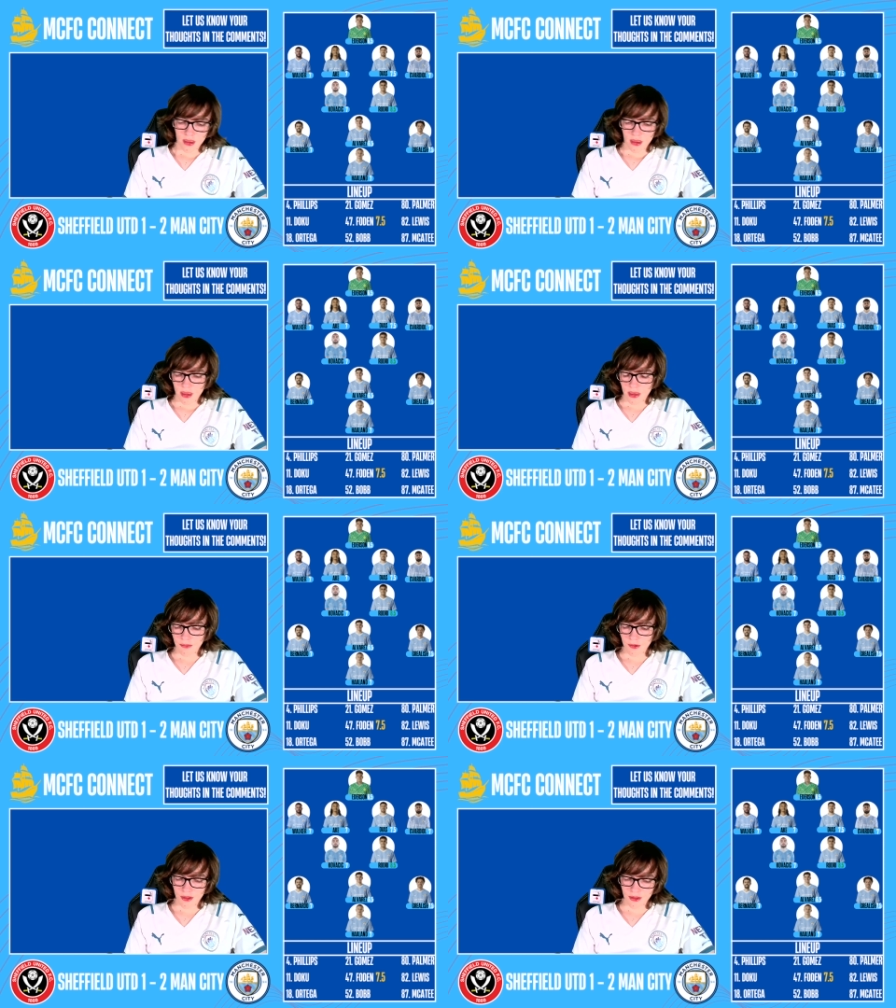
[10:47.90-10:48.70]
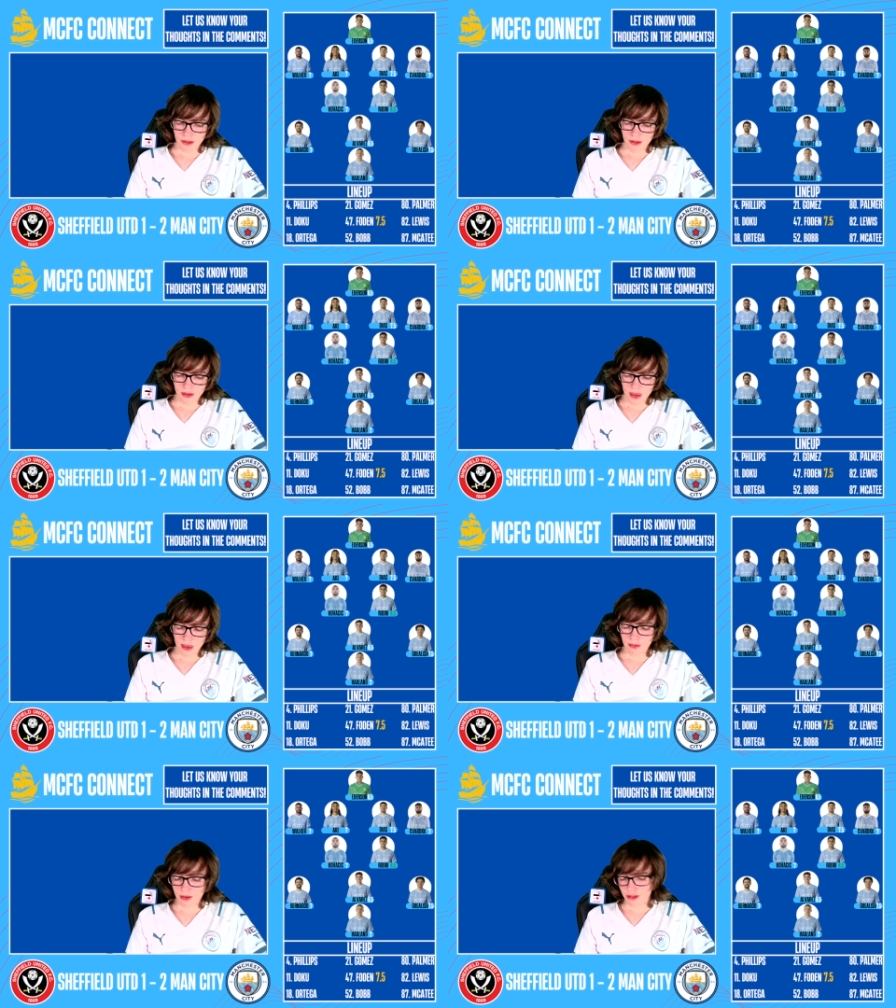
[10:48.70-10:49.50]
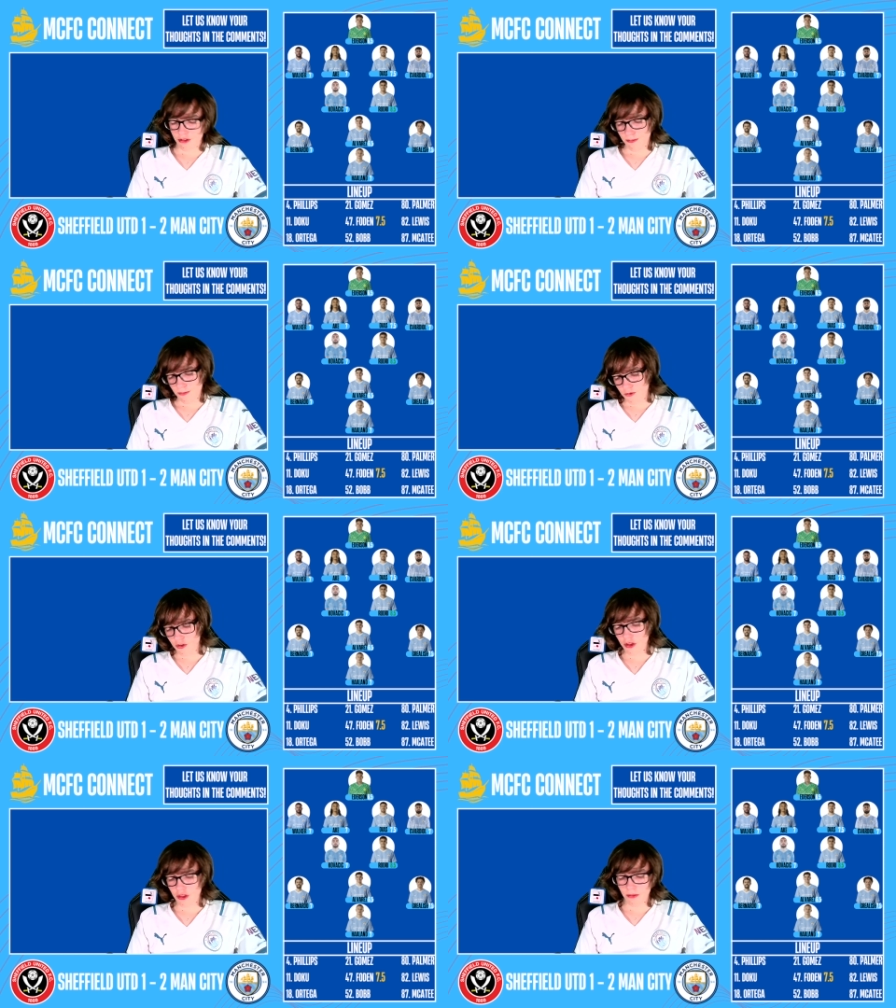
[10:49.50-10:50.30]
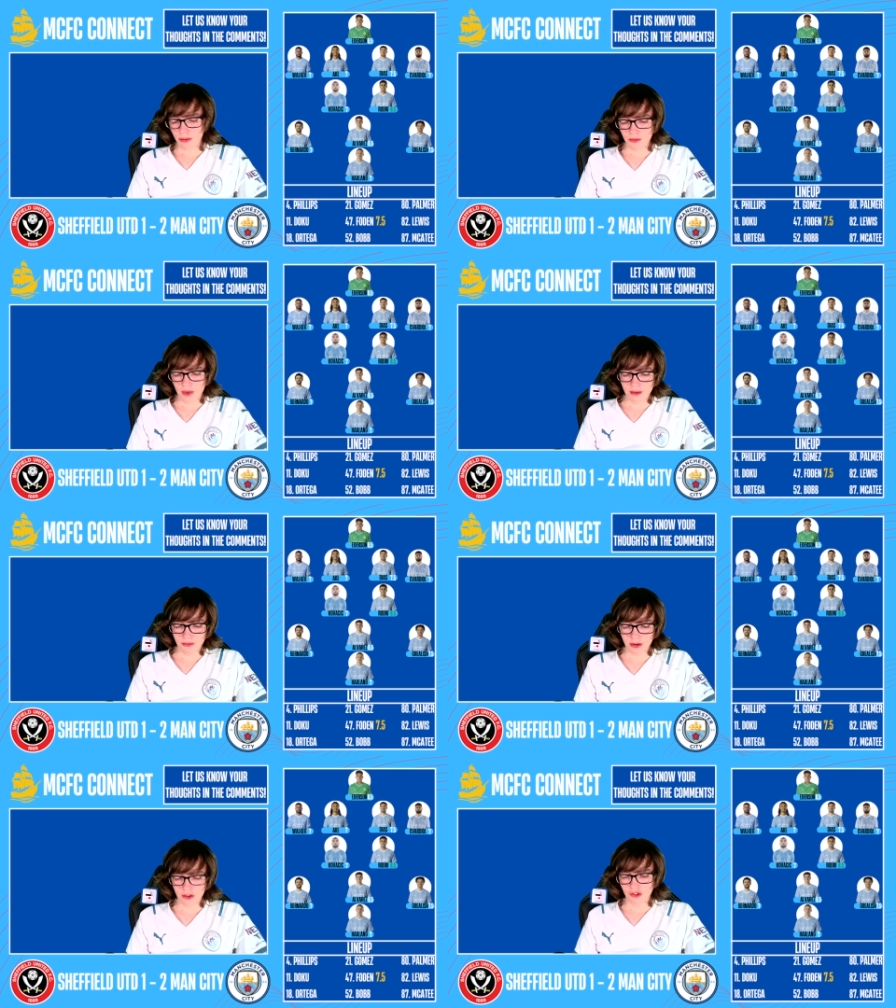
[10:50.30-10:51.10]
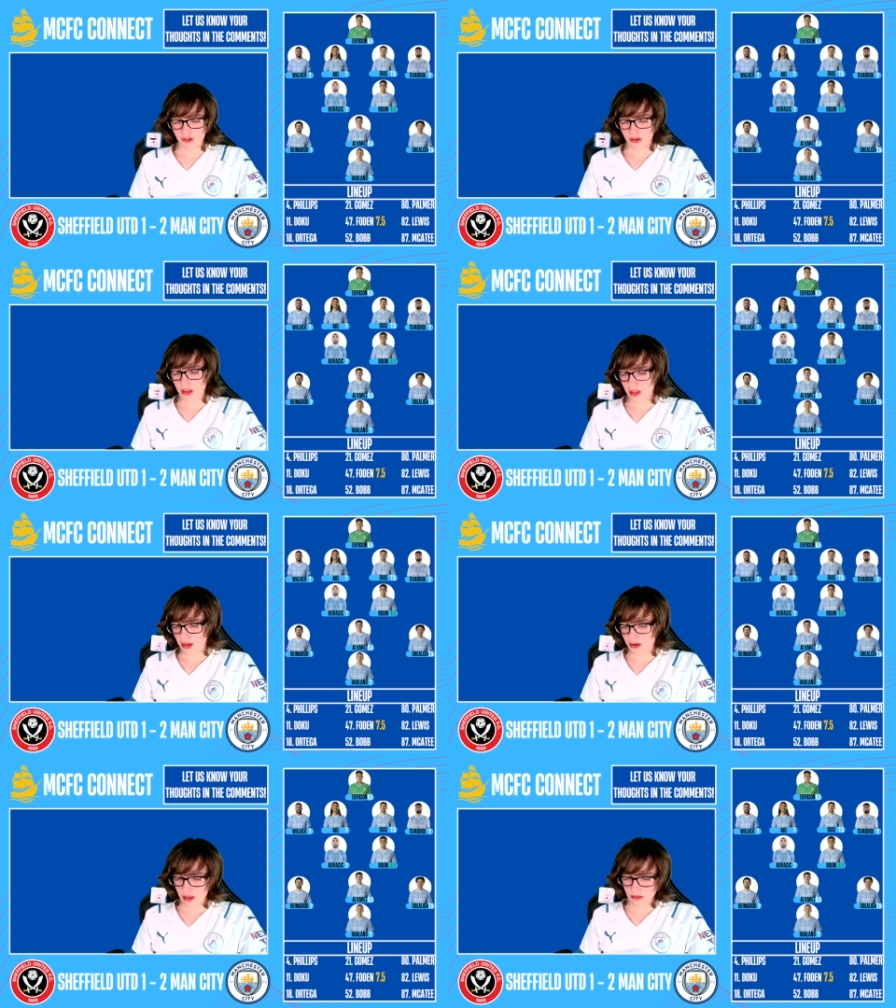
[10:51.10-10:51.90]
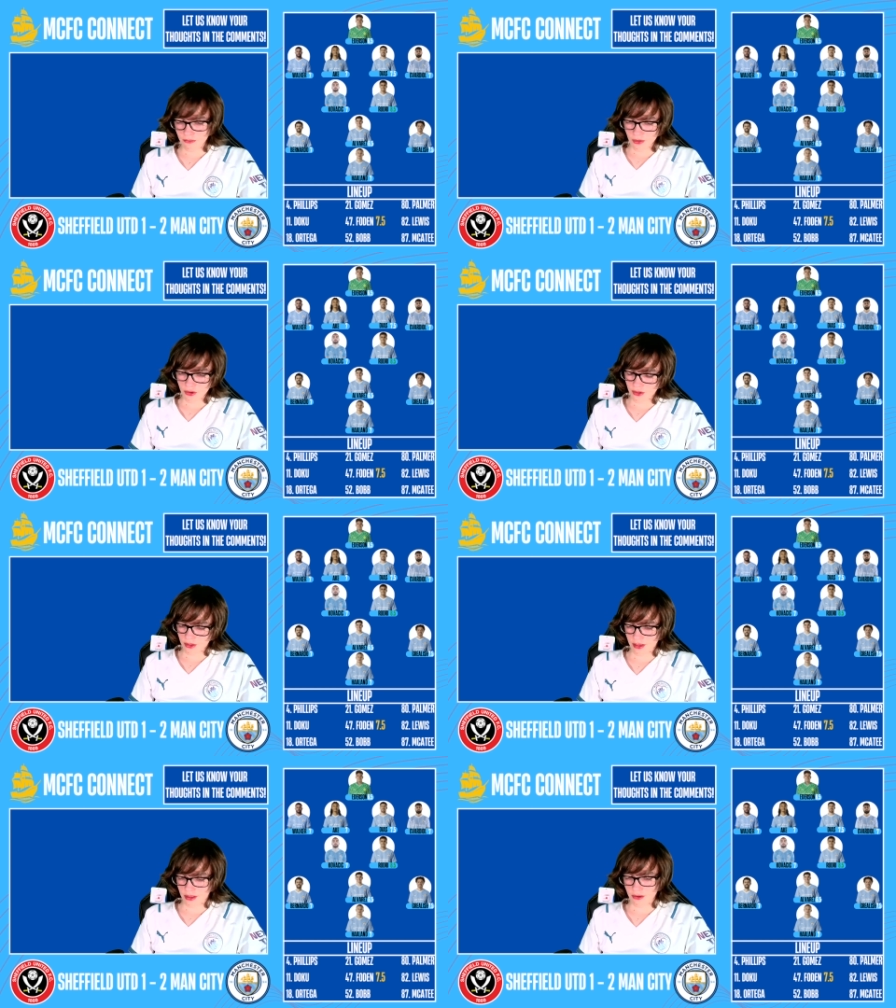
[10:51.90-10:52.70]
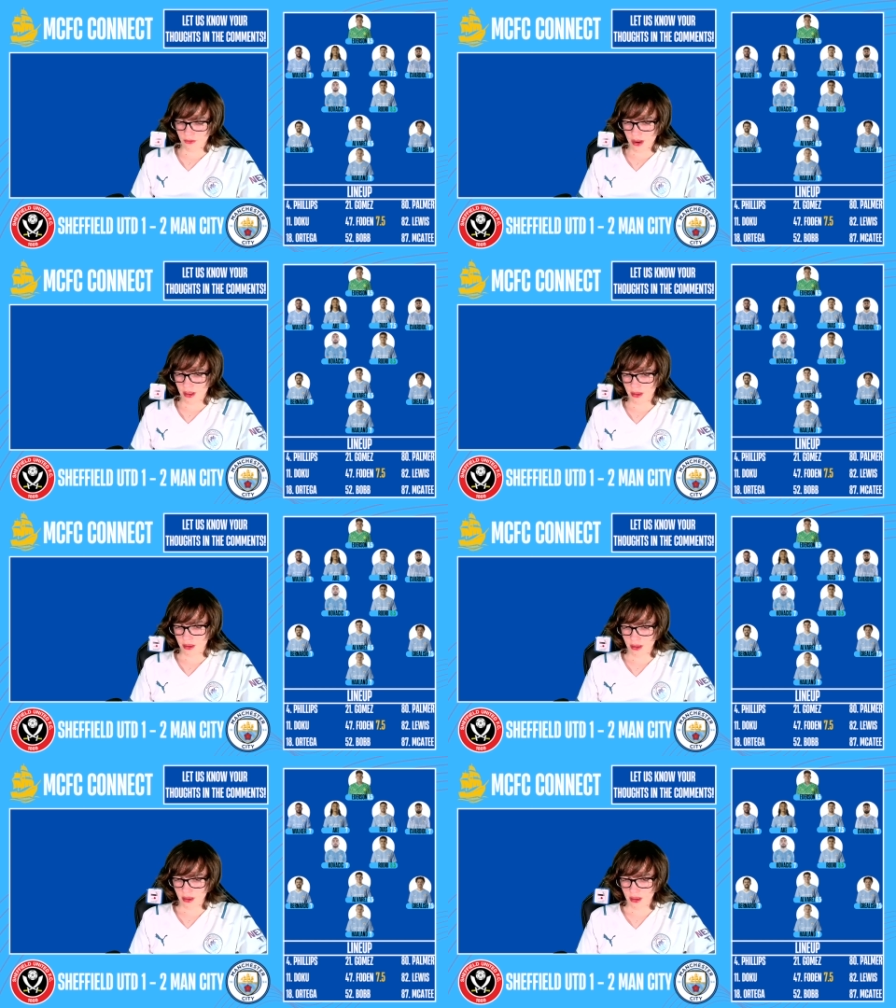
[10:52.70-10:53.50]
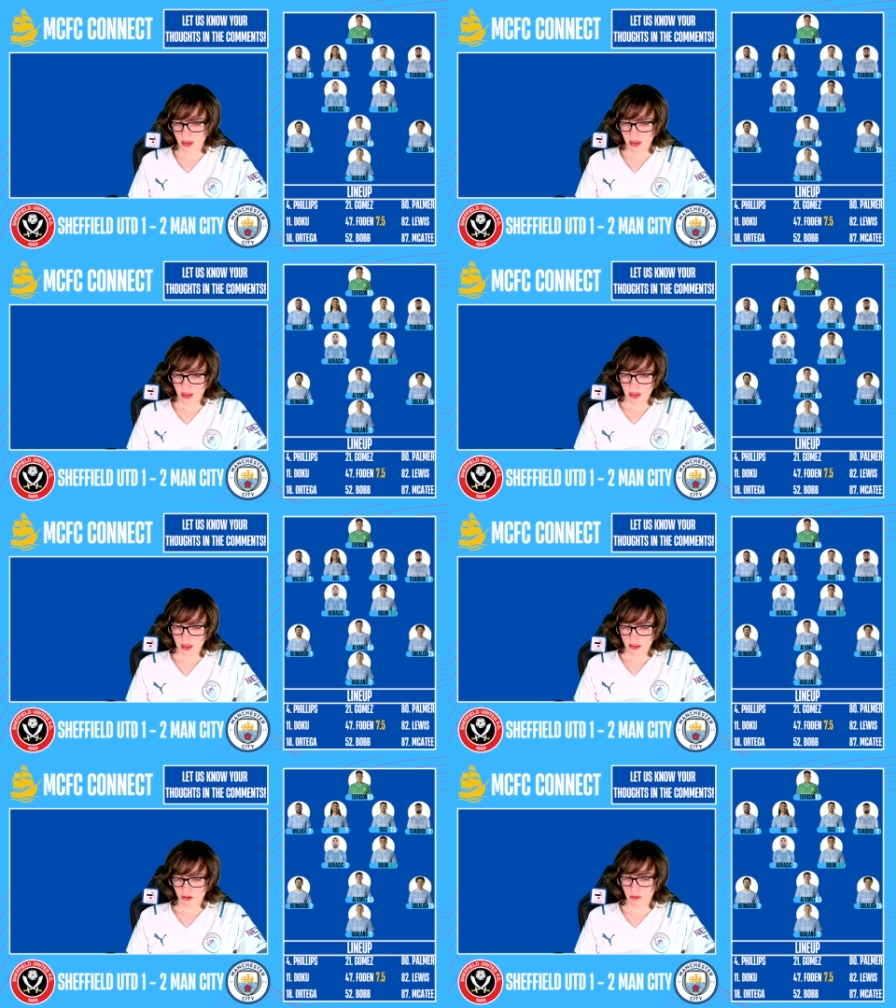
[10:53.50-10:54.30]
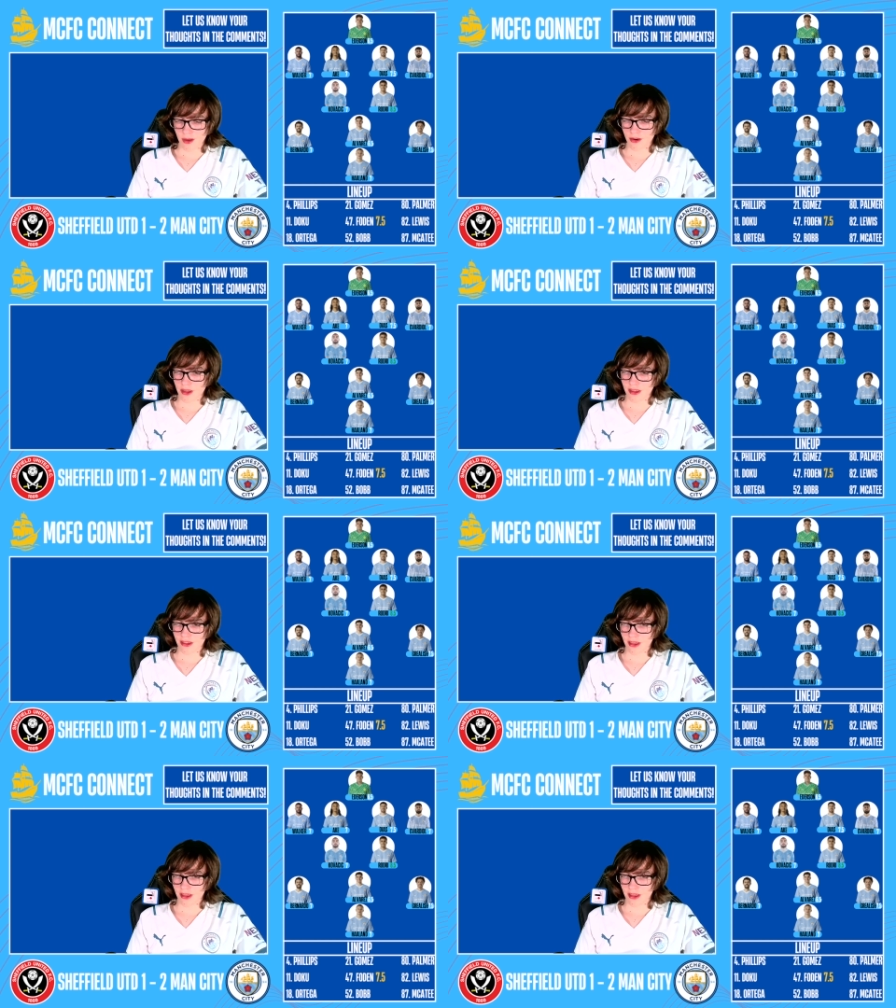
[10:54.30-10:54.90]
He was just above average. You know, he wasn't great, to be honest.